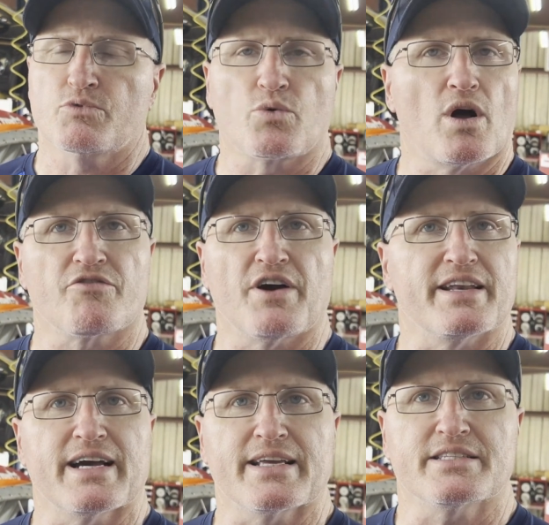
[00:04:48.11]
qualified
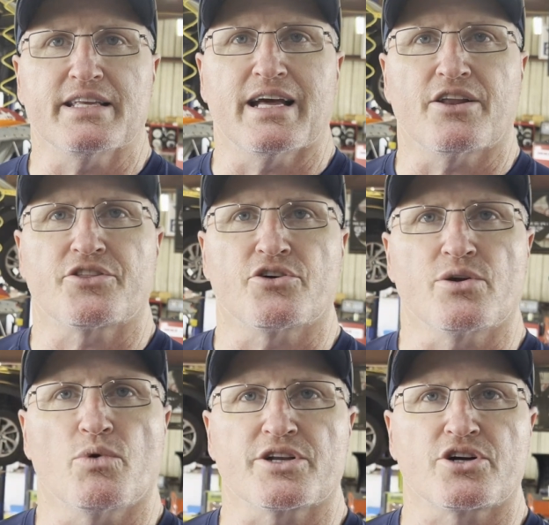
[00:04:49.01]
19 out of
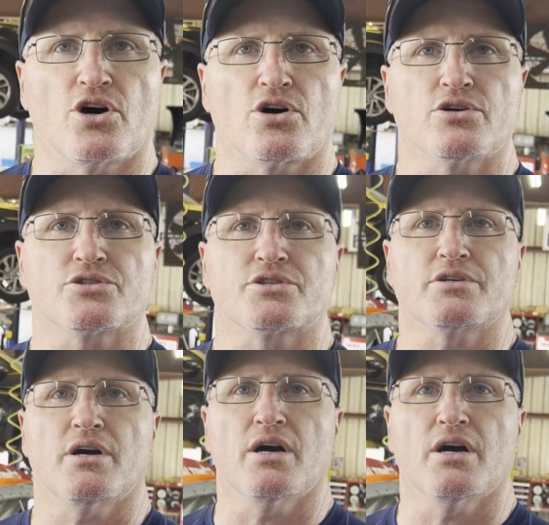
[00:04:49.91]
31 cars.